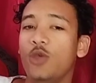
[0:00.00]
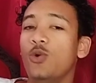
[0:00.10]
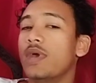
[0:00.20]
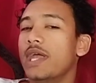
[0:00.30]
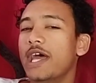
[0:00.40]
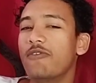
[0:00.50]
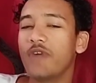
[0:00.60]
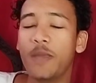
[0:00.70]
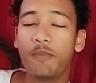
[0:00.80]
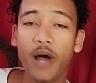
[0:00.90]
You can have
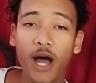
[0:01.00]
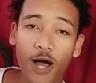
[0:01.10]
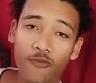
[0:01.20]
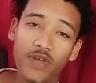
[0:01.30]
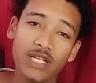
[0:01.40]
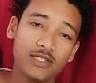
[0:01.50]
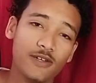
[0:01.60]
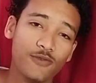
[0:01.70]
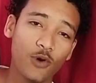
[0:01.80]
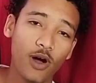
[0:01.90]
a perfect
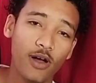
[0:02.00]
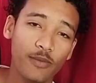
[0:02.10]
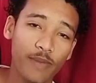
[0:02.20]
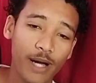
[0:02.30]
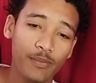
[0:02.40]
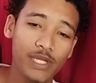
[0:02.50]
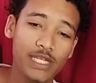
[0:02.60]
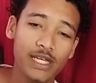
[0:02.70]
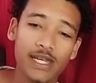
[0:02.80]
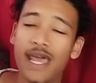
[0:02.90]
drift car in my
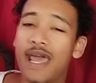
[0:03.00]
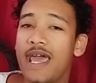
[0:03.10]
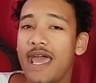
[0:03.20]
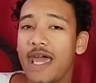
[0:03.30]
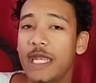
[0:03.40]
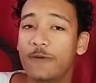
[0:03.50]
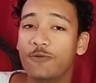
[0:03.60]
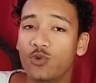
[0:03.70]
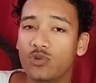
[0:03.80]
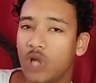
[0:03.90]
opinion, and
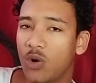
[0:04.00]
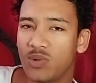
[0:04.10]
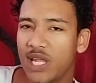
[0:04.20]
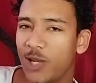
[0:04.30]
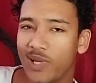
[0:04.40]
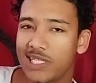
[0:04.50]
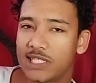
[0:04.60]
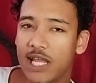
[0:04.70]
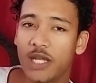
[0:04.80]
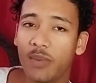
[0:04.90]
if you don't really want to
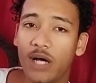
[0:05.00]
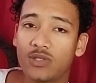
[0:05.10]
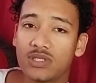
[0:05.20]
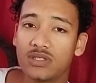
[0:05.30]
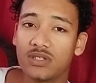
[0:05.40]
slide about,